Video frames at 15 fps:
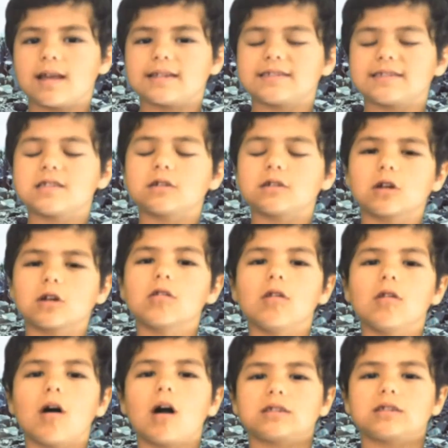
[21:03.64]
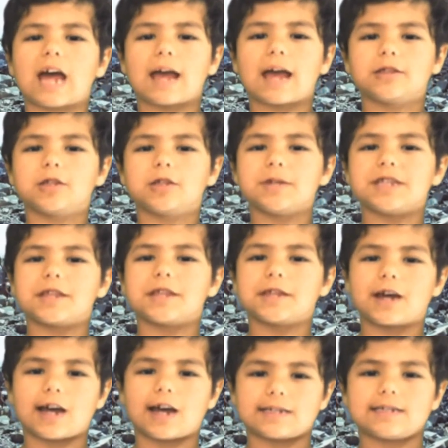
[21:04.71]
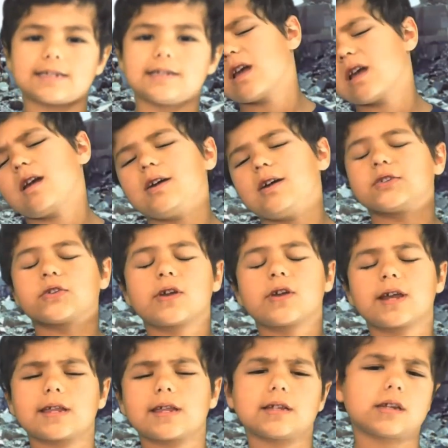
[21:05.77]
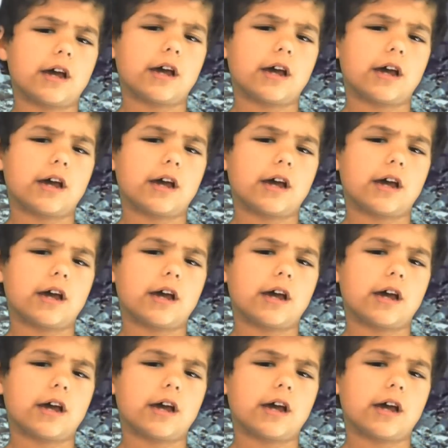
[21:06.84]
It still took a long time to beat the Nazis, and during this